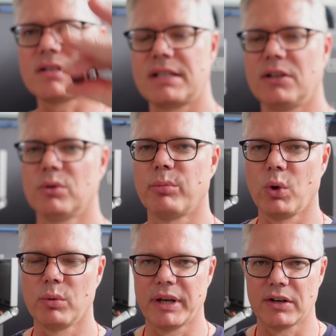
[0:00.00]
steel
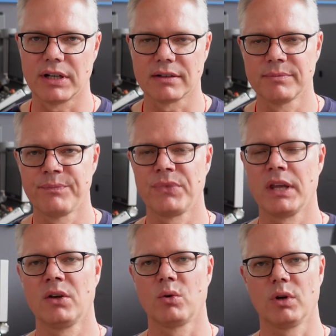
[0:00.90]
ball bearing.
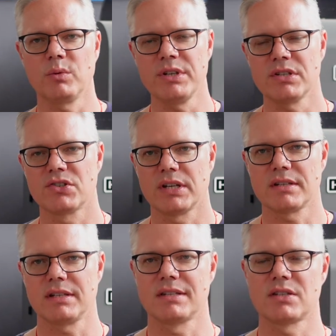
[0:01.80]
What we
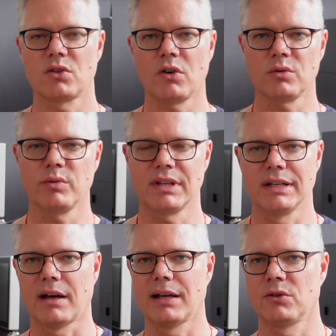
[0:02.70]
suggest is start with the
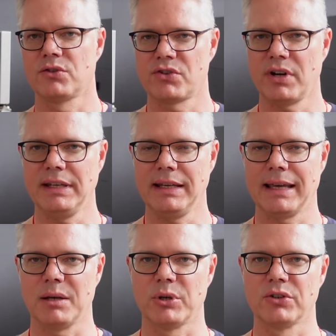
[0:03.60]
nylon training
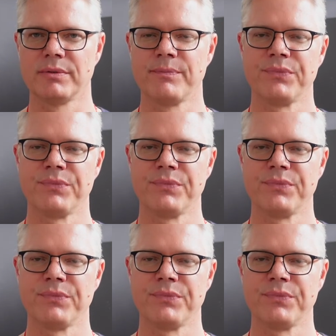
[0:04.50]
ammo.